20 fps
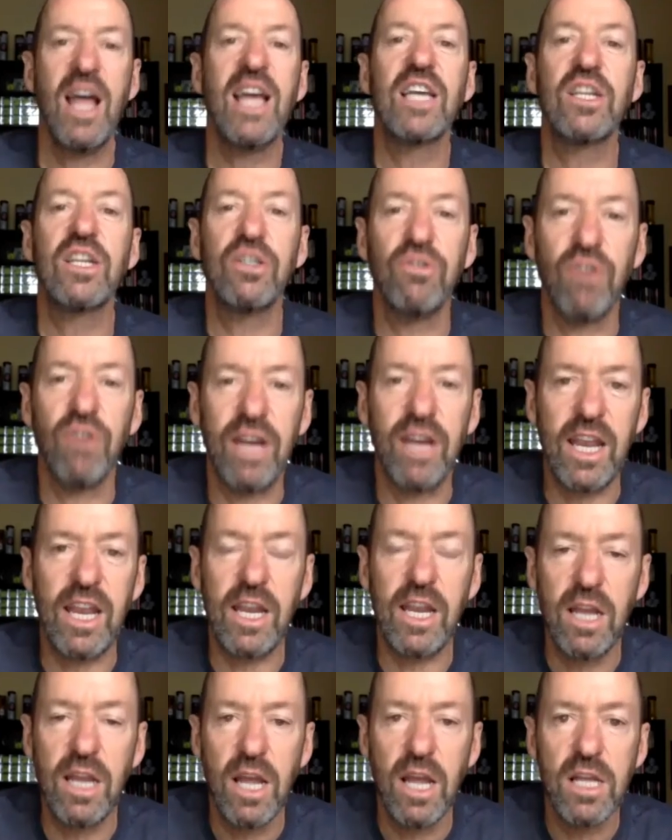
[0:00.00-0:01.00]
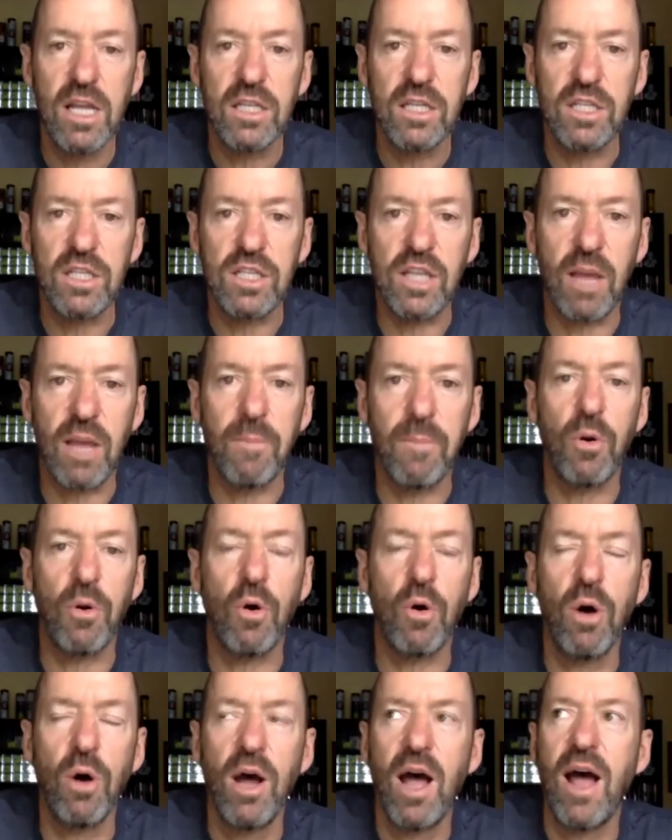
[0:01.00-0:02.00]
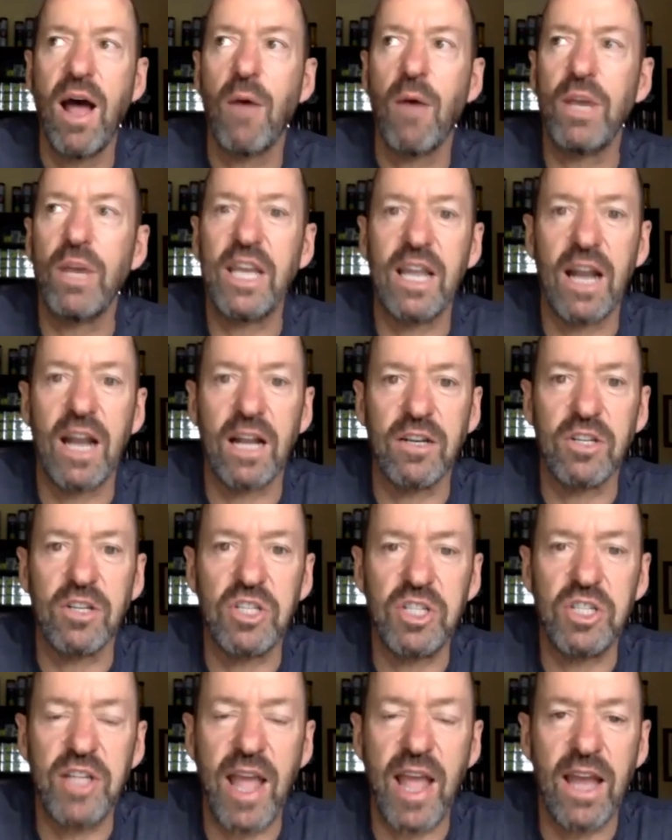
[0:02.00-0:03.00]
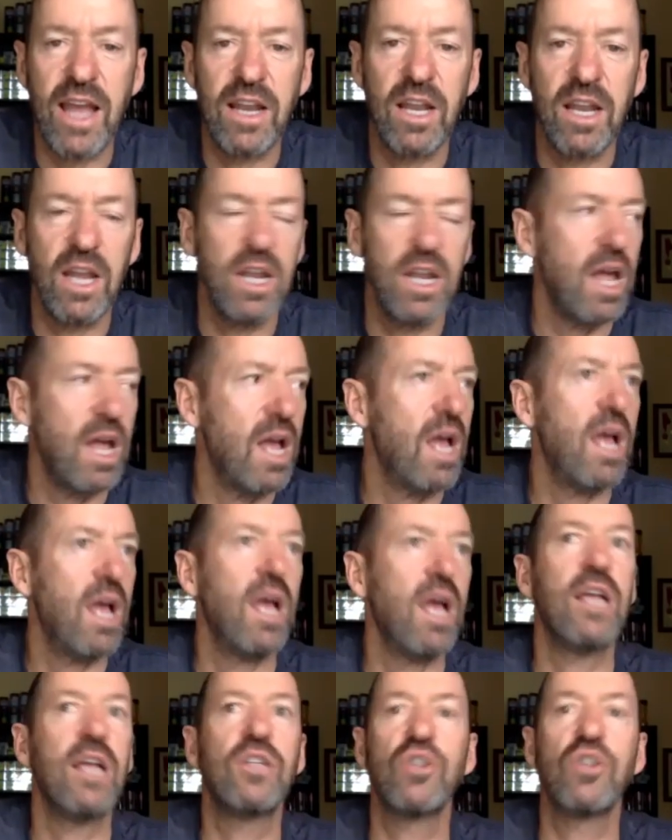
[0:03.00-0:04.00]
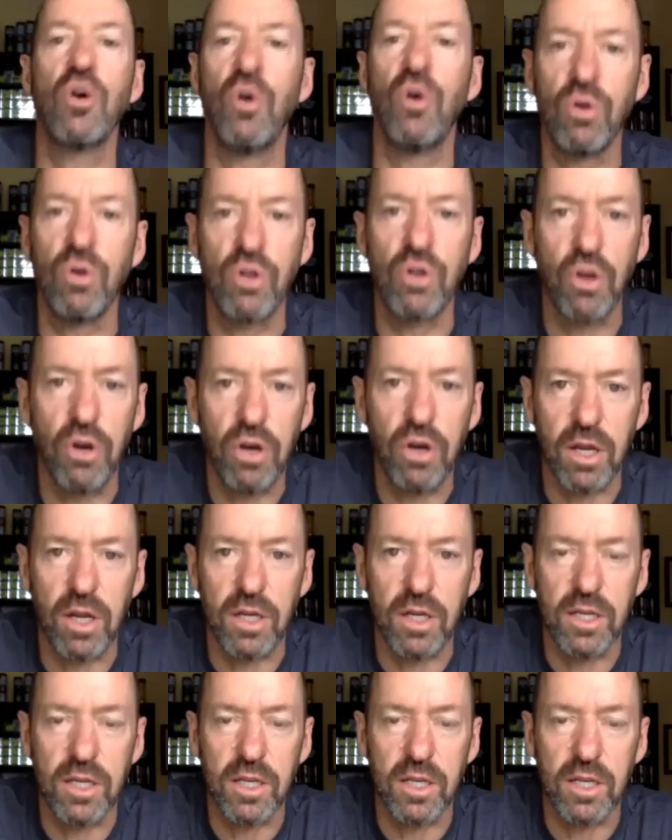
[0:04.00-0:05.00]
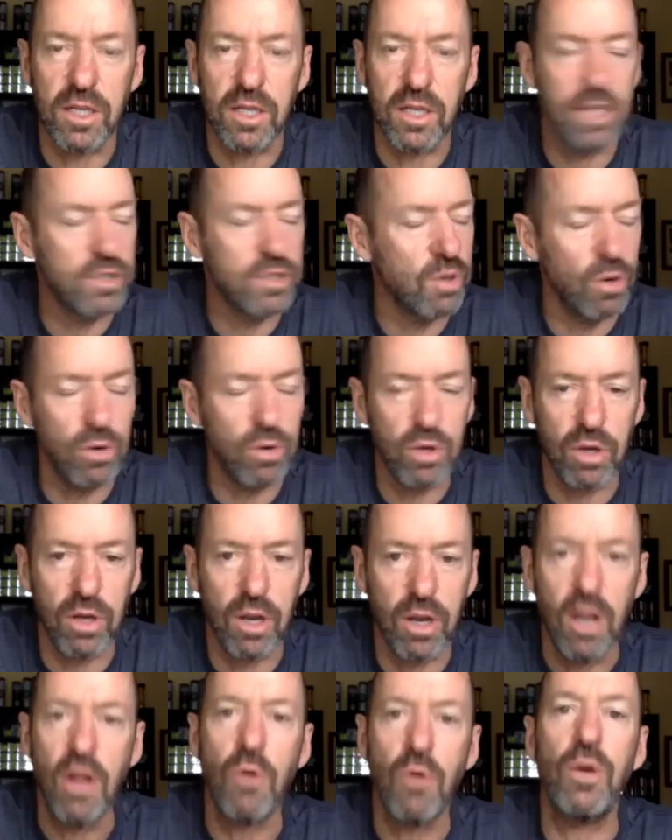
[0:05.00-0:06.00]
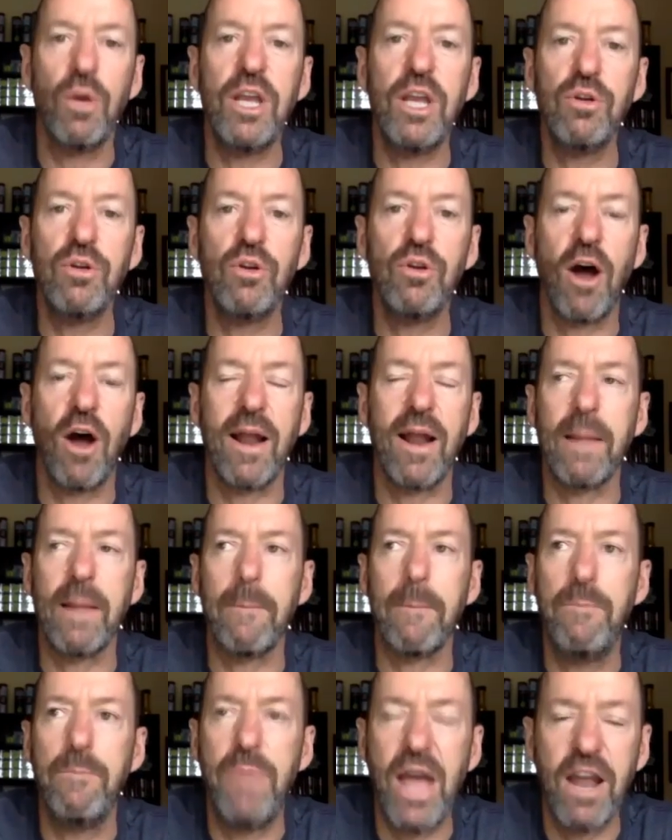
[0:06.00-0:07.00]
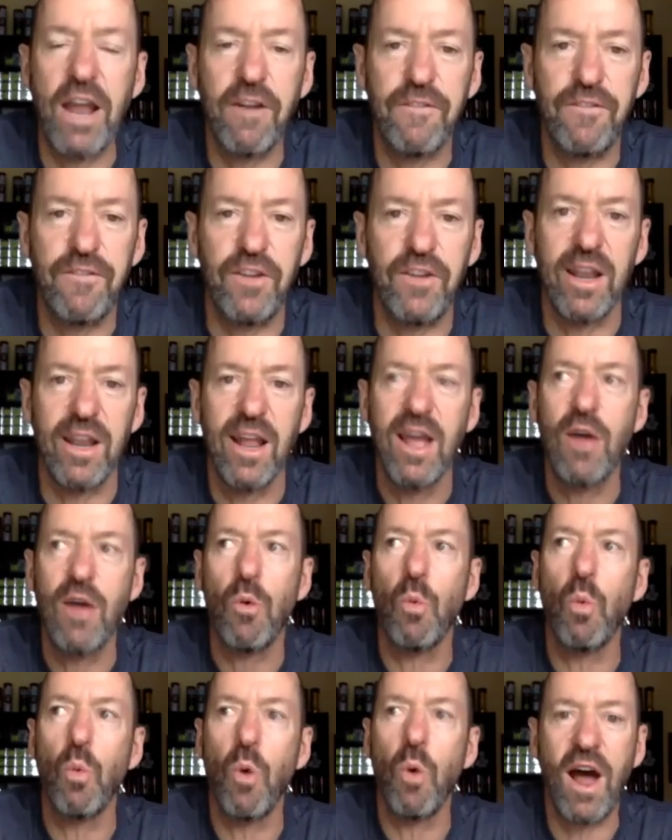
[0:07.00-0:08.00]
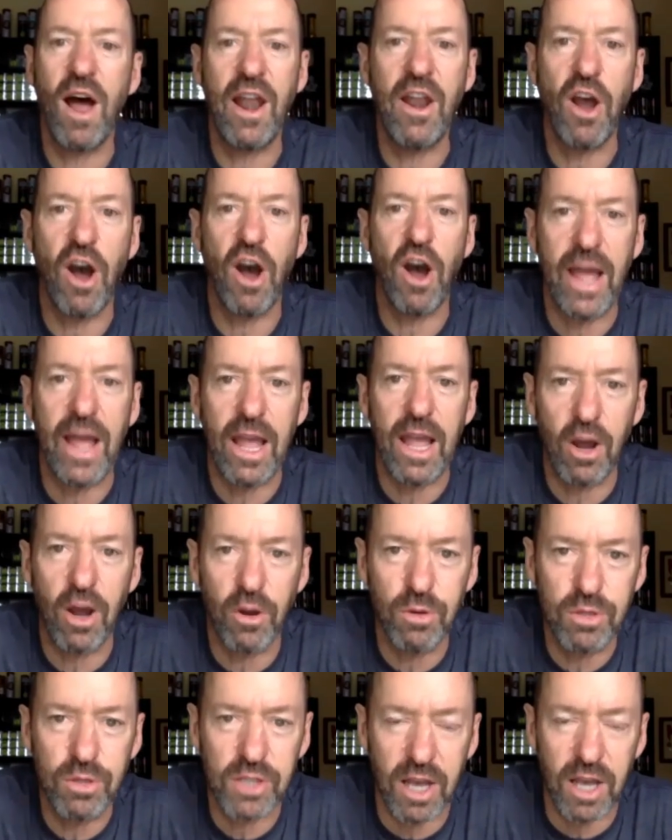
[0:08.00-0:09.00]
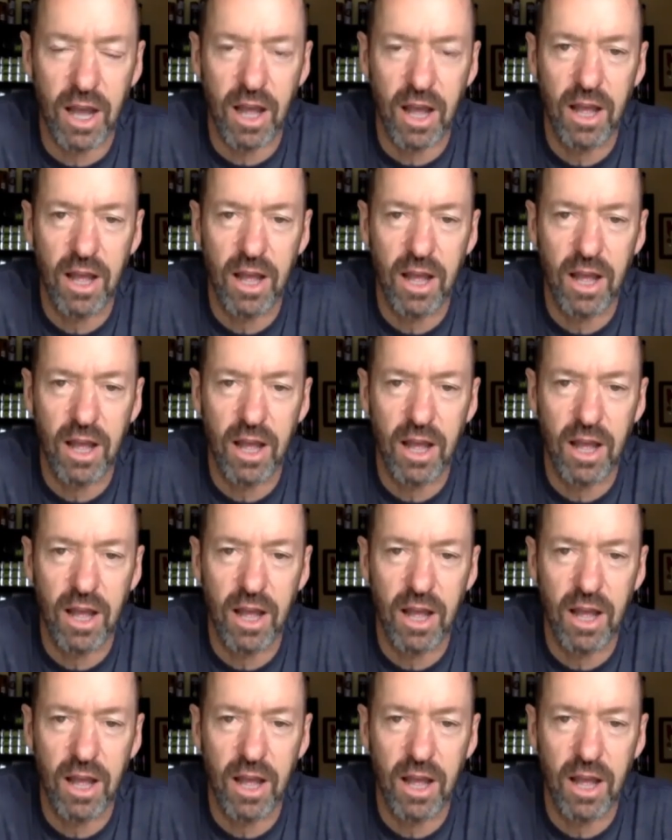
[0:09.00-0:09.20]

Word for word: Clean, simple, we can understand it. It's all good. It's all good. We do not benefit one iota